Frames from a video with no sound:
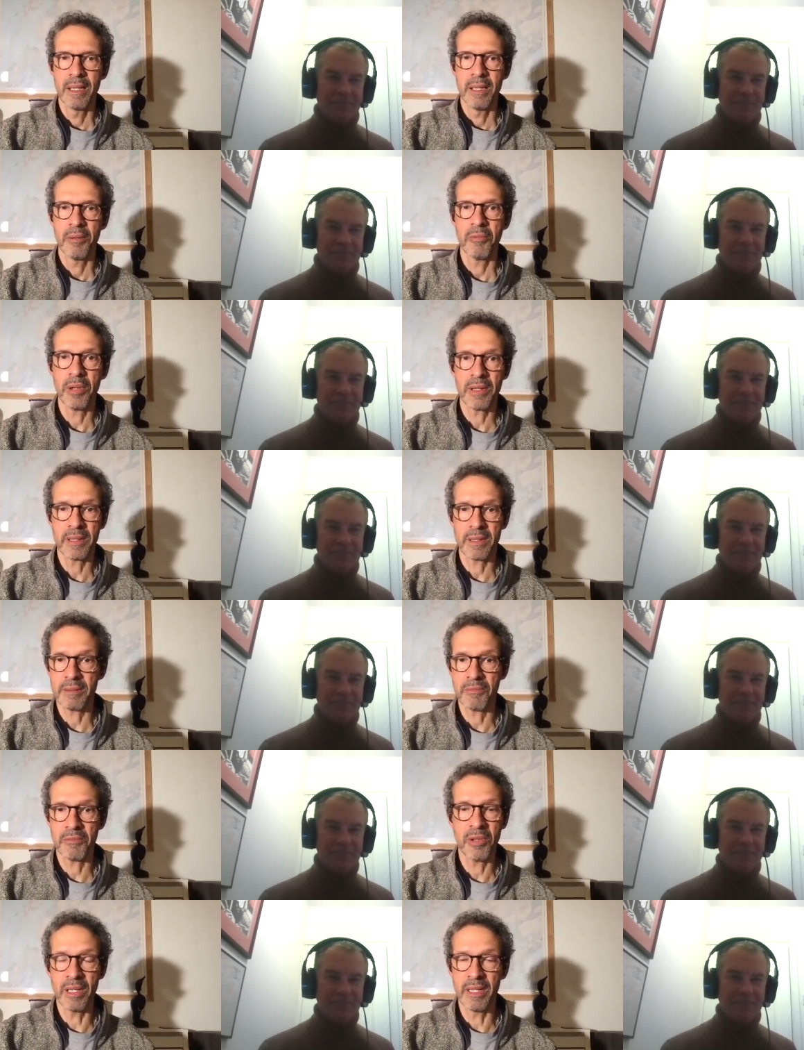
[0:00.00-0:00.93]
Speaker 1: what
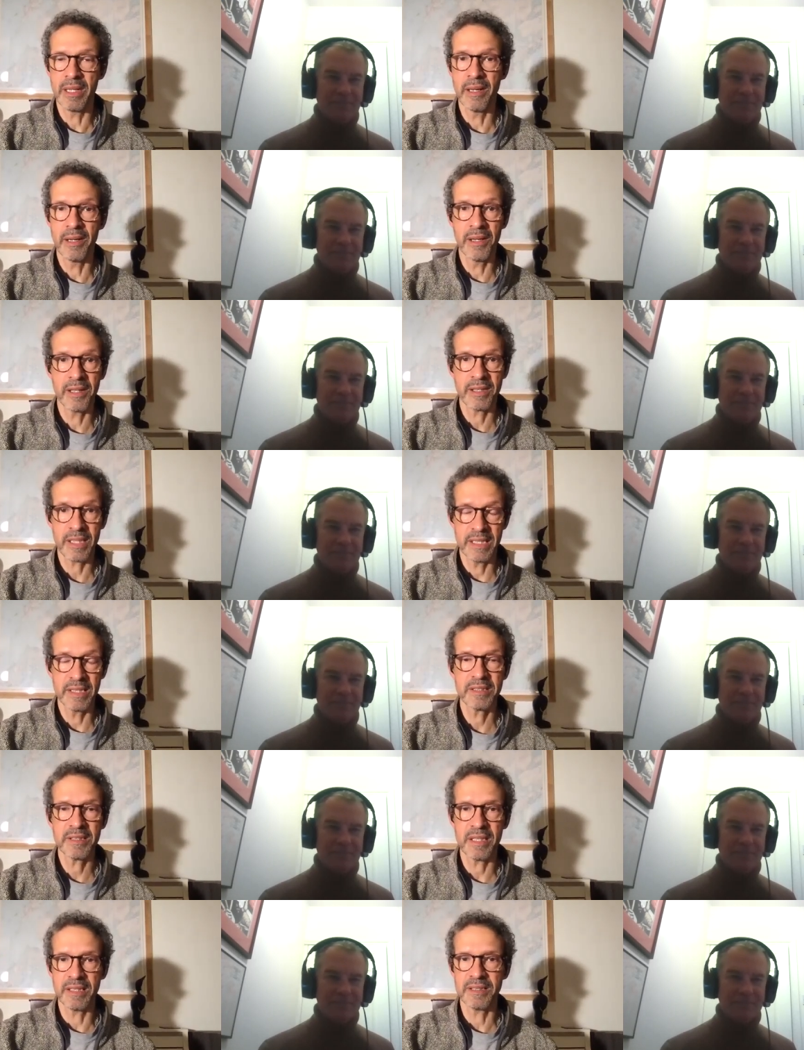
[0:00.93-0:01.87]
what on earth
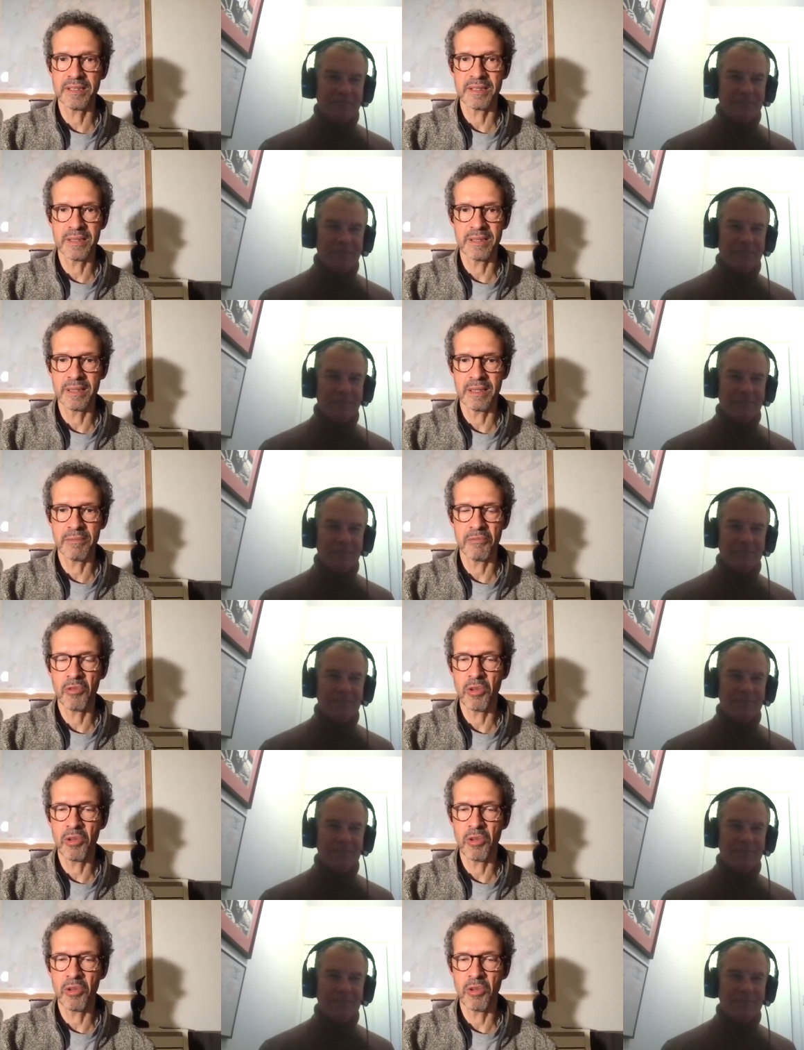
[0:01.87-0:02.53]
is this and mm.